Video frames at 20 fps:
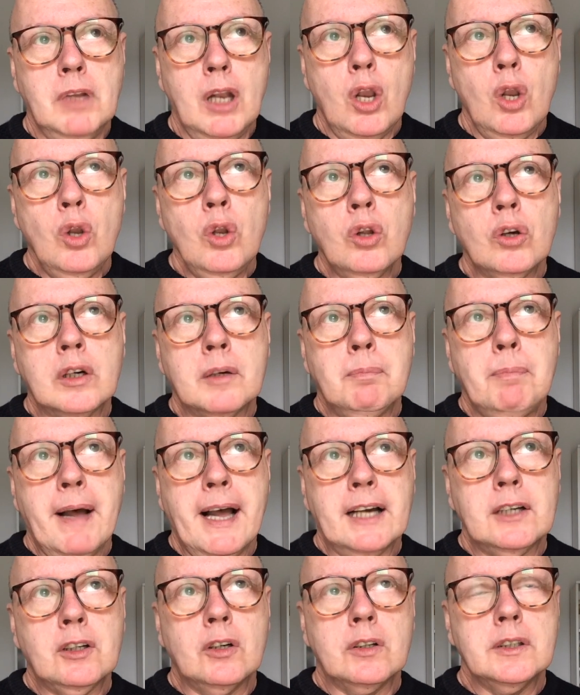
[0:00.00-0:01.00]
look
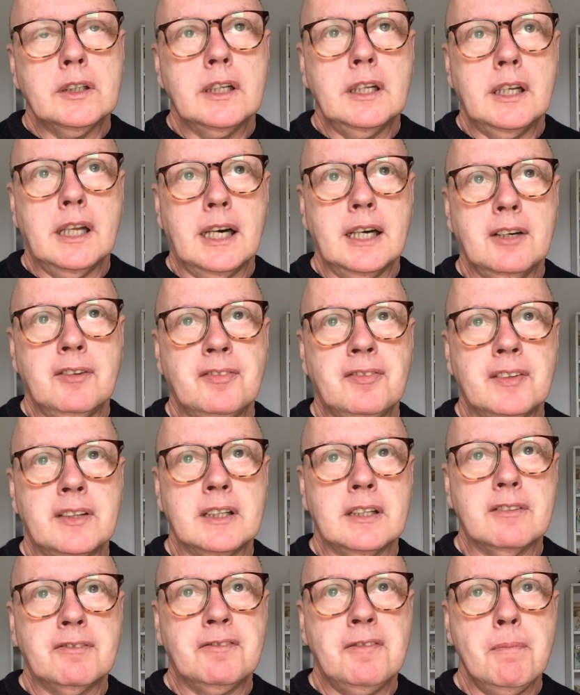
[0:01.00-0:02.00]
back on a life
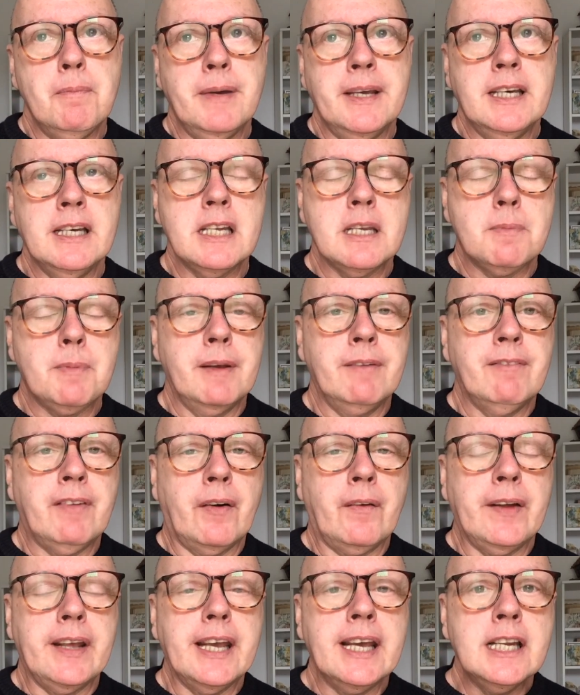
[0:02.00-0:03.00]
that for me has been
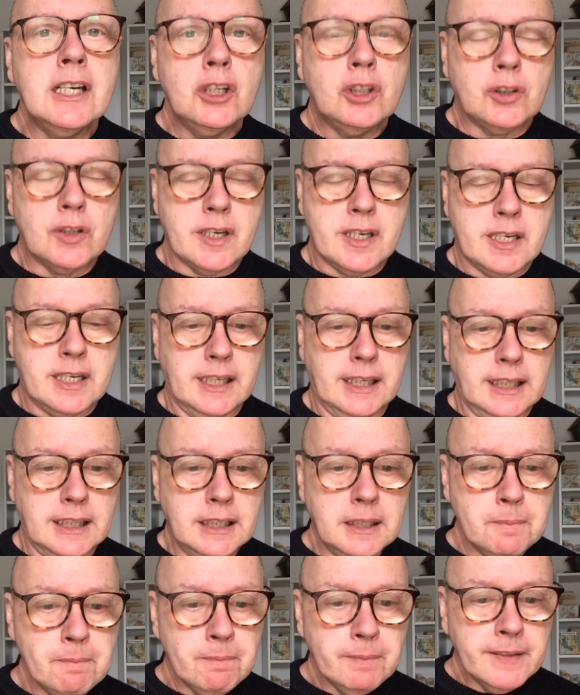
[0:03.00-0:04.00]
very
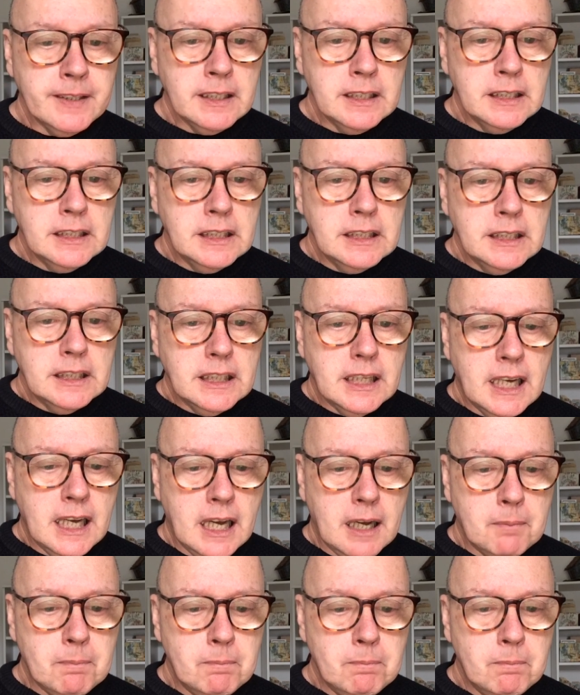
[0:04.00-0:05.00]
interesting.
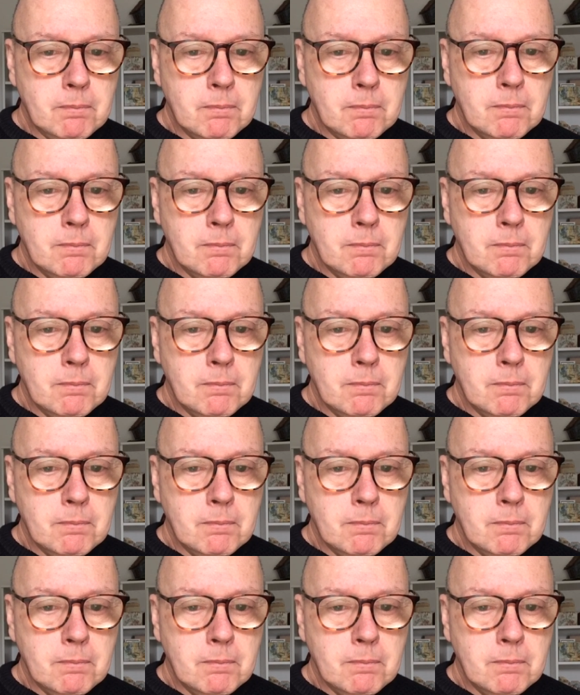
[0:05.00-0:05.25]
And